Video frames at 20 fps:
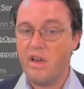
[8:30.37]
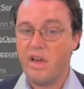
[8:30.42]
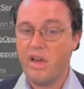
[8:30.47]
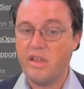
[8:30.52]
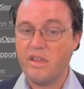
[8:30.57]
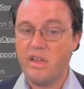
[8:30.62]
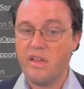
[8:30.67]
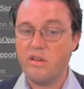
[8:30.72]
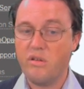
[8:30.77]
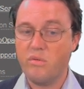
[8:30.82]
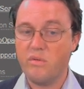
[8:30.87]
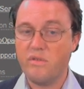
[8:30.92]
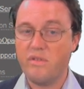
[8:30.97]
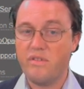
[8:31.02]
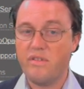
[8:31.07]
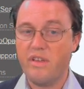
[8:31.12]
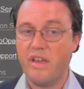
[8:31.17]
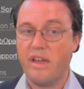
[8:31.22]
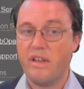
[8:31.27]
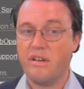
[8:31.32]
and then you would
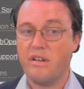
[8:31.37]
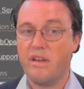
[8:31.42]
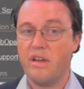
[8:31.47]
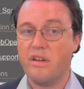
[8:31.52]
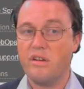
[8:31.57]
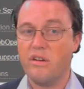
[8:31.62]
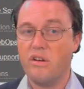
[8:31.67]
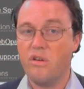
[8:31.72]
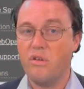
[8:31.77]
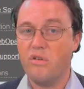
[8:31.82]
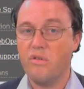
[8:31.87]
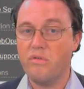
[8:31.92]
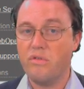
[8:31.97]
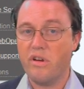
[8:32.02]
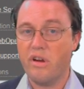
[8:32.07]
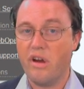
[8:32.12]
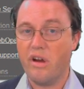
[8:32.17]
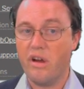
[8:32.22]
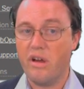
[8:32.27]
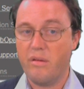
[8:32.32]
set a new
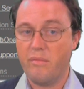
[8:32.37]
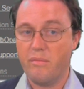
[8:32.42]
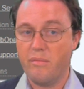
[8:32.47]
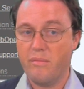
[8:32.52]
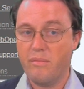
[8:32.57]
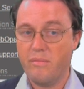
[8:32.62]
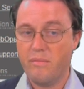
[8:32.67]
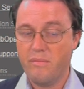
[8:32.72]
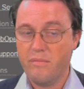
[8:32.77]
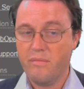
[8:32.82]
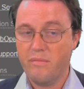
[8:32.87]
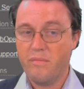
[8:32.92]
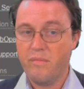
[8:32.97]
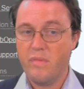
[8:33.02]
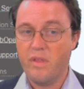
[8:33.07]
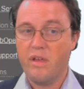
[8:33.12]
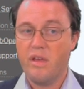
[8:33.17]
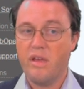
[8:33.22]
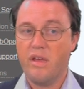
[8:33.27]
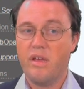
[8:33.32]
time.
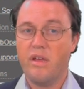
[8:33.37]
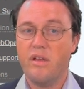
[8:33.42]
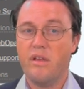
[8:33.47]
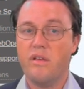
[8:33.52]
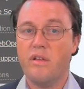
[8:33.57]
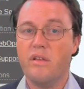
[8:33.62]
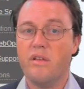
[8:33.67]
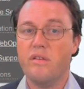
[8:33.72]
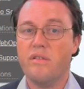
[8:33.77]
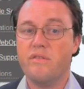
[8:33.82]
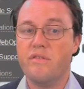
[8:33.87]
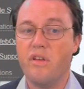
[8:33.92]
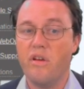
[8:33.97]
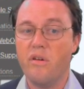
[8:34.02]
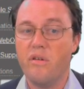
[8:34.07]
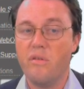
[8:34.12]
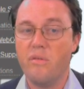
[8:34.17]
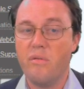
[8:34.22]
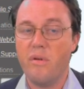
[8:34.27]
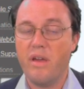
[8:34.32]

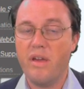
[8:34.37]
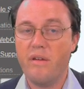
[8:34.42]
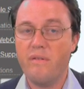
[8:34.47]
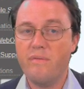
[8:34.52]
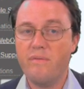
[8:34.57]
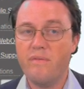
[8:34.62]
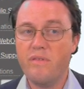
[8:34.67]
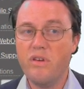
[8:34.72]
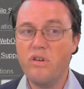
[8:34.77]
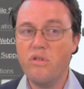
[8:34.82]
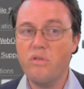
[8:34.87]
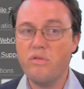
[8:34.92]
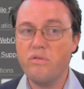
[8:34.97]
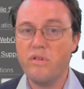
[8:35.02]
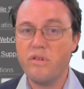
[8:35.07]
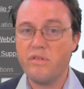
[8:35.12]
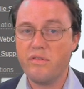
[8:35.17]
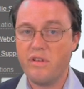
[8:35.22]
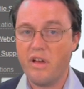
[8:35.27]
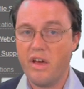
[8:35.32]
So if you
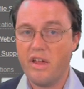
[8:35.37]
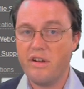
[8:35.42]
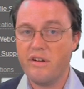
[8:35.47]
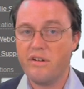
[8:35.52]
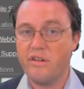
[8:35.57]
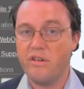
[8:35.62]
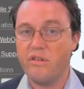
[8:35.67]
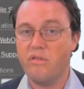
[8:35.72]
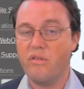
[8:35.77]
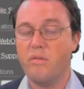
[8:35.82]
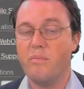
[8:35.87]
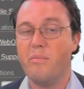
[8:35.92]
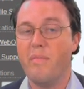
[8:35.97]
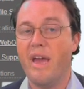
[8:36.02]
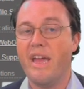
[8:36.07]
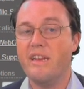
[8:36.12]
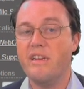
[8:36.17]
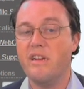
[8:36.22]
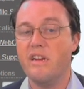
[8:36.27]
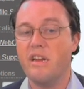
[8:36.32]
decided to do it
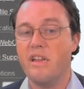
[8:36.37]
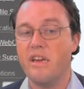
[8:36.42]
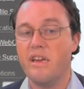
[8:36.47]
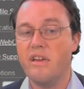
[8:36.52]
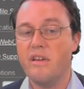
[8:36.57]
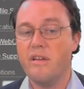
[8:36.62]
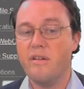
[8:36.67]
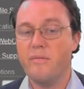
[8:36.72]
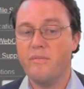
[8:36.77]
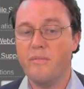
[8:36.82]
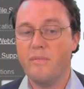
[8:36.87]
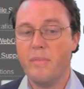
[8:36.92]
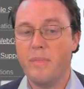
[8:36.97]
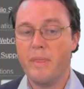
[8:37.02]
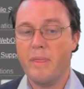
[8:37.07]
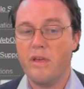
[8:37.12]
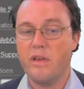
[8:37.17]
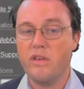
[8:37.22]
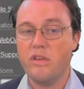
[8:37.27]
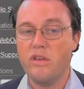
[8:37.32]
manually,
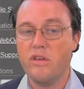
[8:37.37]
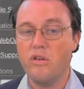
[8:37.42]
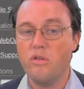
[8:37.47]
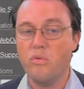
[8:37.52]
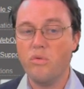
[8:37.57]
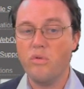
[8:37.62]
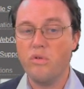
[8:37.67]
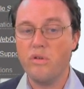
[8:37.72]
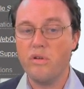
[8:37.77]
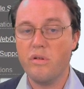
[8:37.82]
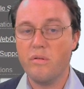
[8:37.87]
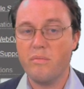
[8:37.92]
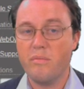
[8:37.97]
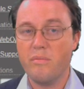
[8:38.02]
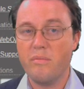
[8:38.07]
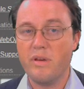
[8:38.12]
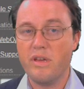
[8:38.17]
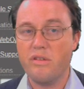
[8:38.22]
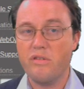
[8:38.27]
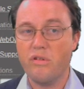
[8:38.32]
you would
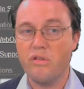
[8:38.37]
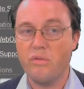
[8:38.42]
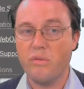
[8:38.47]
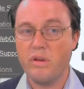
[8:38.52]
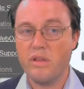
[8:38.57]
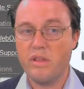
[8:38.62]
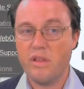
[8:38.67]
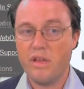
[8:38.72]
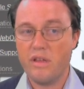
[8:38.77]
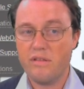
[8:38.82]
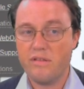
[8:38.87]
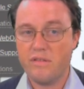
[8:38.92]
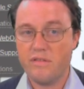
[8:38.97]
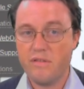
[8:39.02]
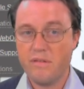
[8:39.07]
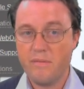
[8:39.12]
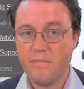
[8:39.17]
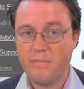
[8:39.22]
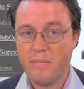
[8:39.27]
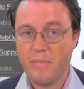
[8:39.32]
be doing this